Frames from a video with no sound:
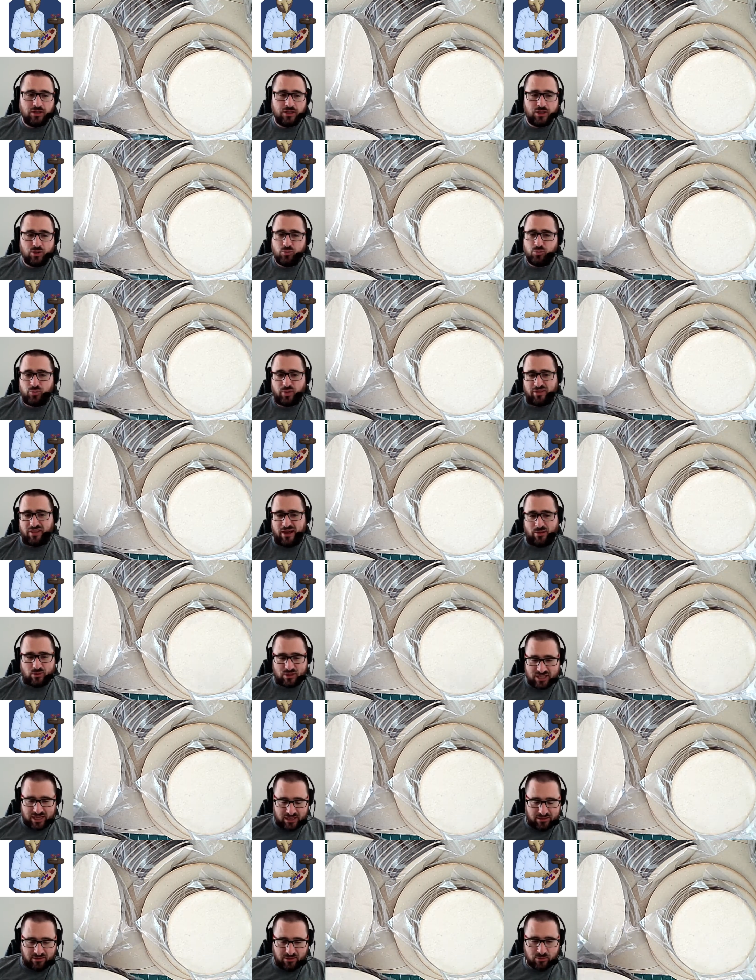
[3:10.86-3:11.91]
but that was
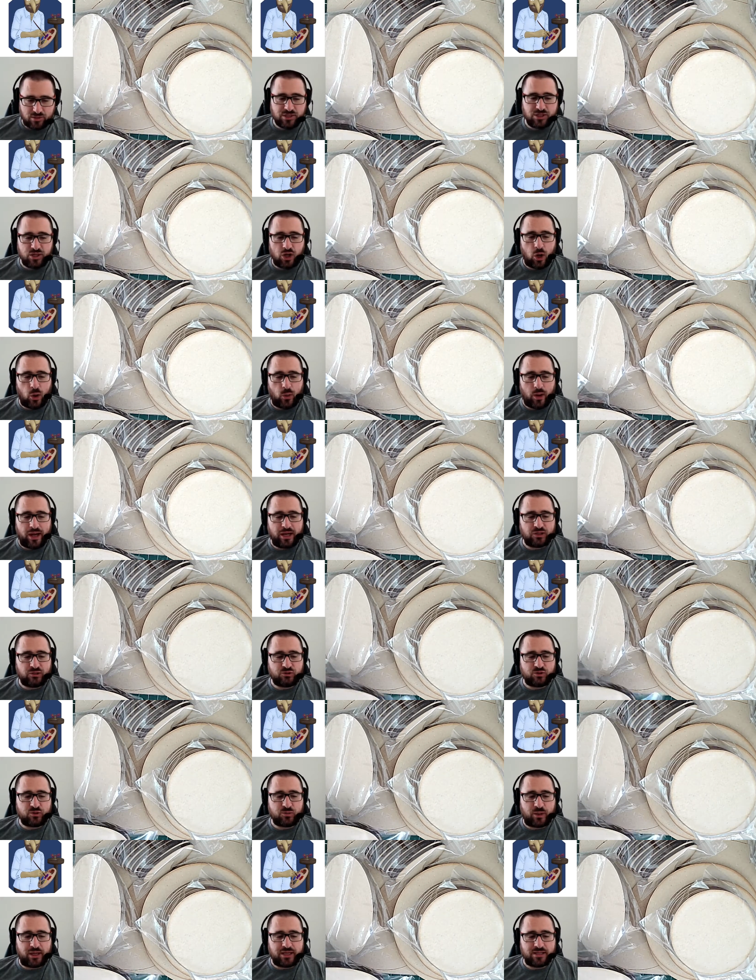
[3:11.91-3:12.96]
it. There was no extra
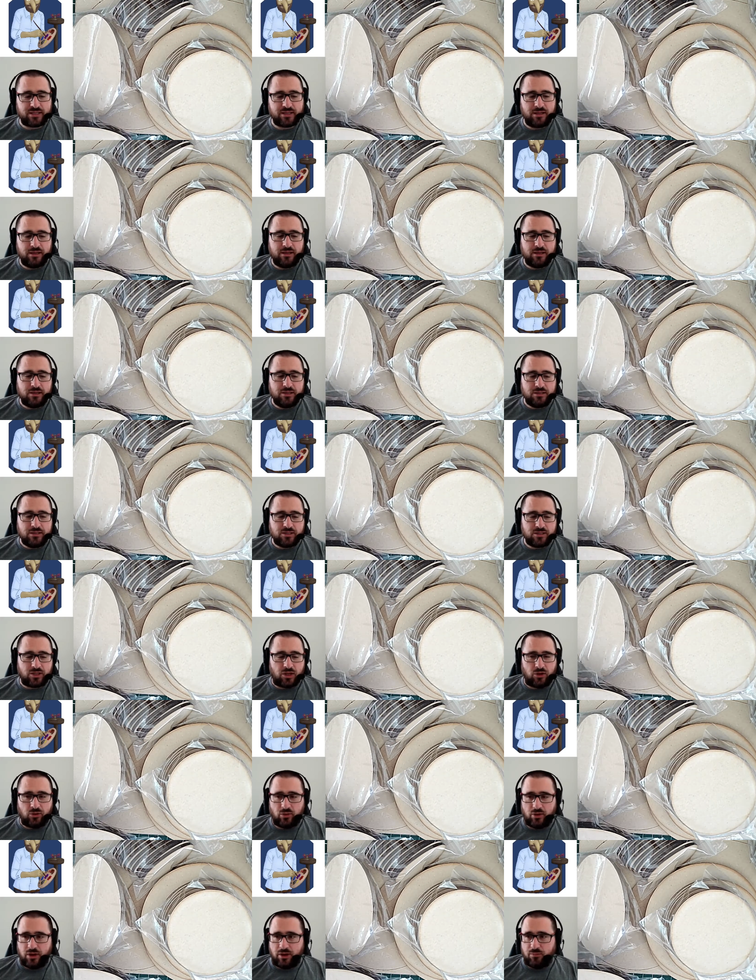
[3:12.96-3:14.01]
space.
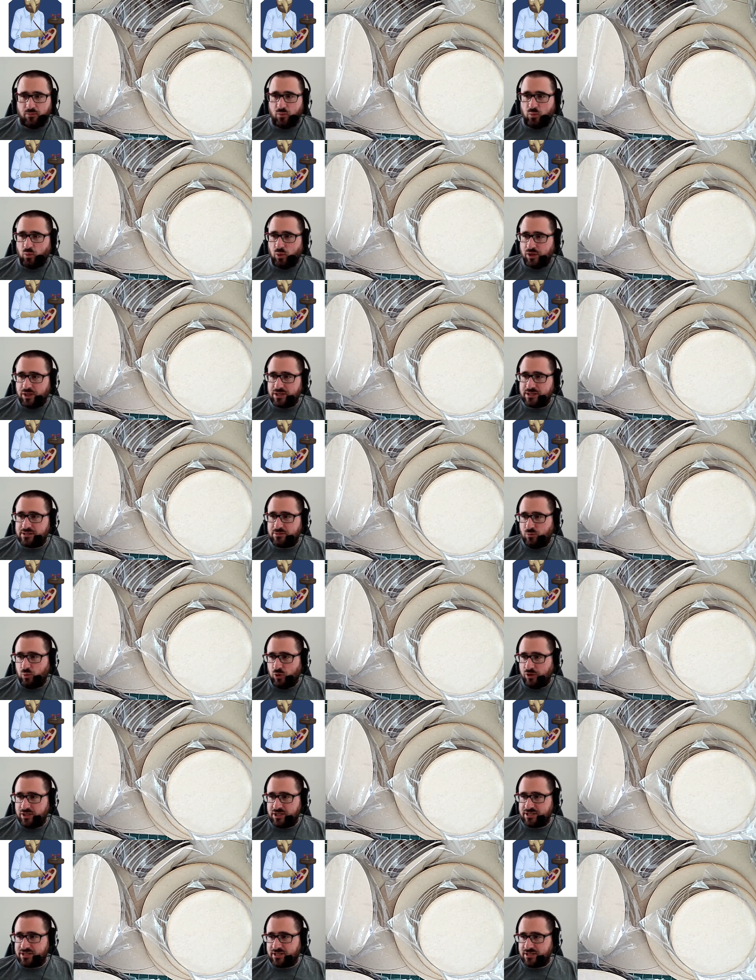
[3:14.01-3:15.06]
So what
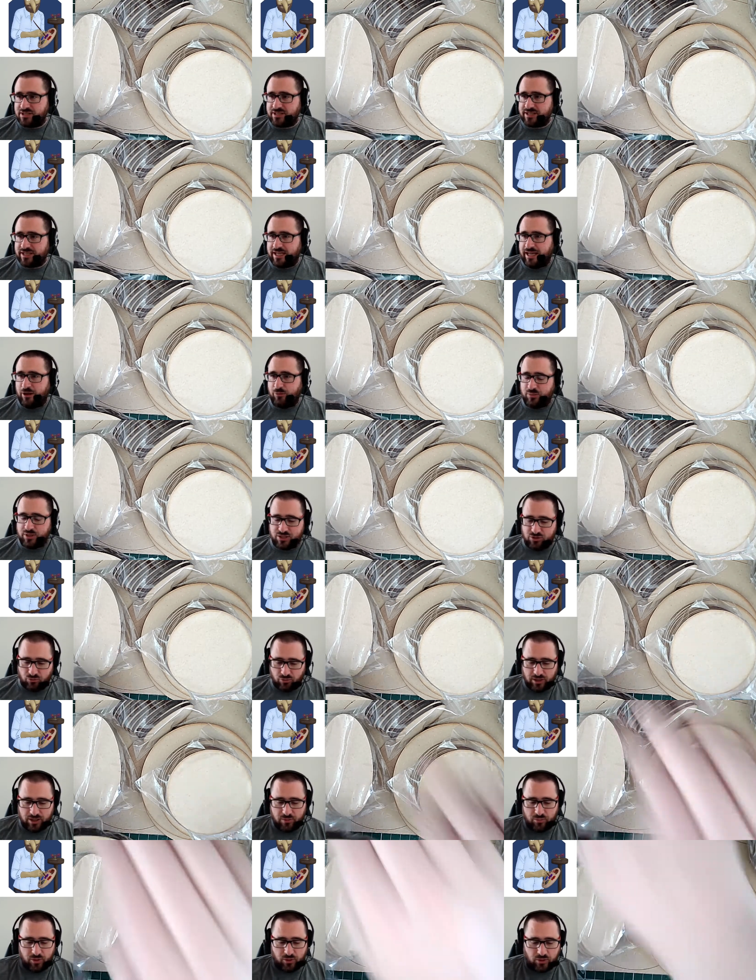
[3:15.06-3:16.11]
this does is allow me to
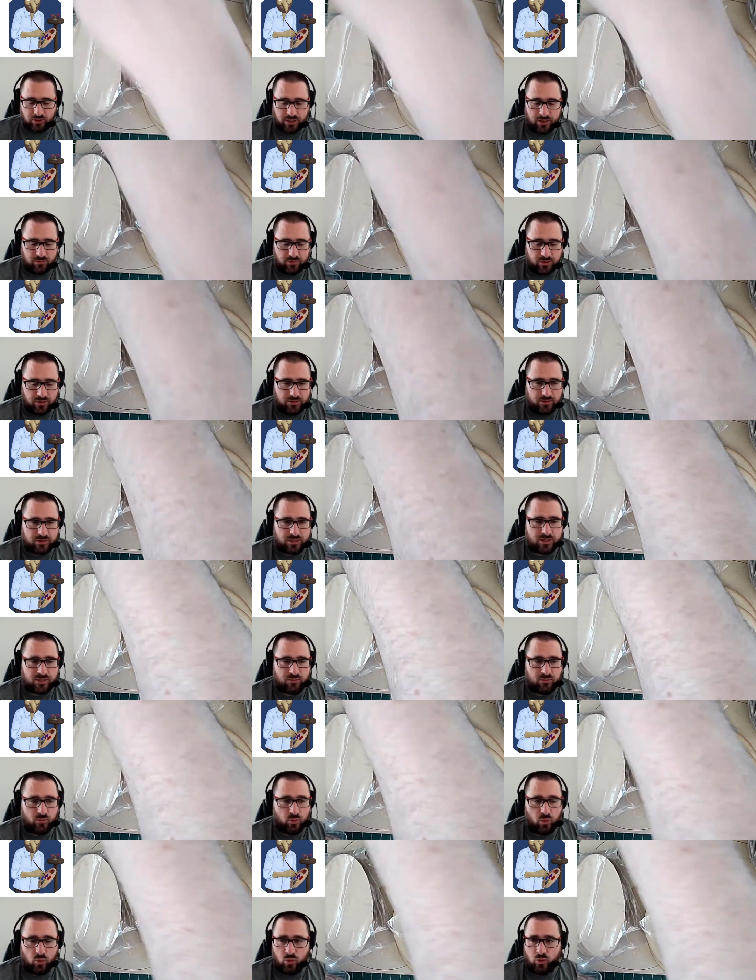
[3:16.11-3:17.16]
really build up some
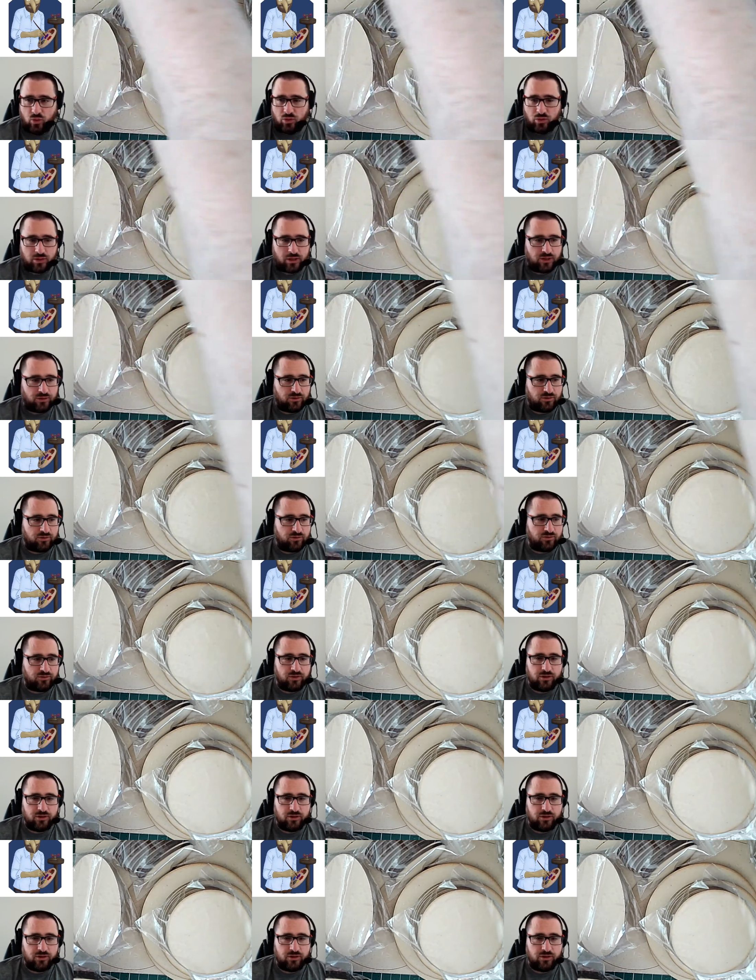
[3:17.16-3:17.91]
more kind of